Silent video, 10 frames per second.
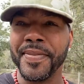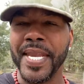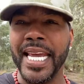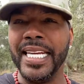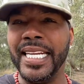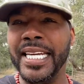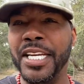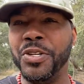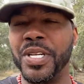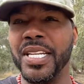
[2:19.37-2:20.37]
and
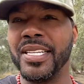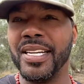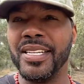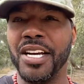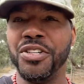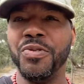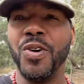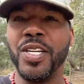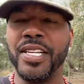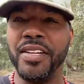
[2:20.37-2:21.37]
lead you to the success you
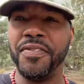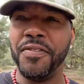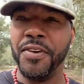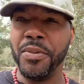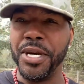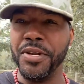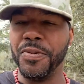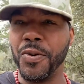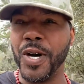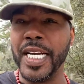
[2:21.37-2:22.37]
want, to the fulfillment you
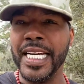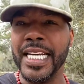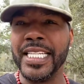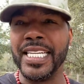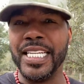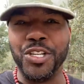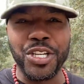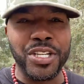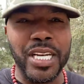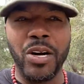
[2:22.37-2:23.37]
want, to
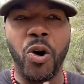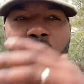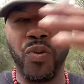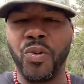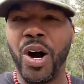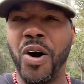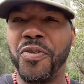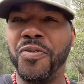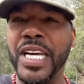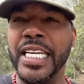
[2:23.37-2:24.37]
just the overall
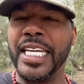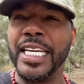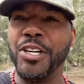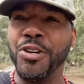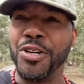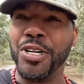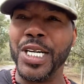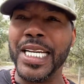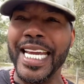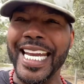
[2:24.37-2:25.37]
feeling
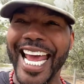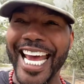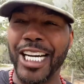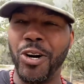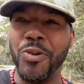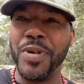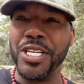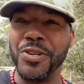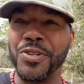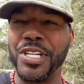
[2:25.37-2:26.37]
good and at home
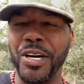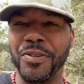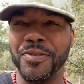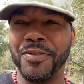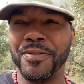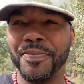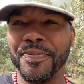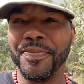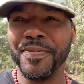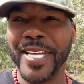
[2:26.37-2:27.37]
in yourself.
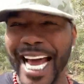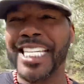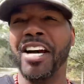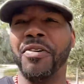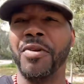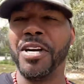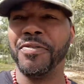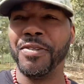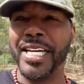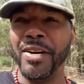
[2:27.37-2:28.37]
Guys, have a
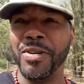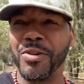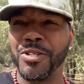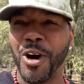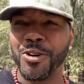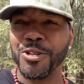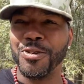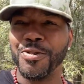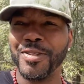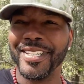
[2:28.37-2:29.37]
wonderful day. We will talk
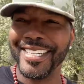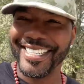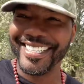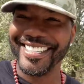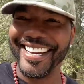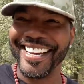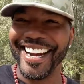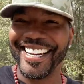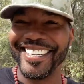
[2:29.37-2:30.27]
soon. Take care.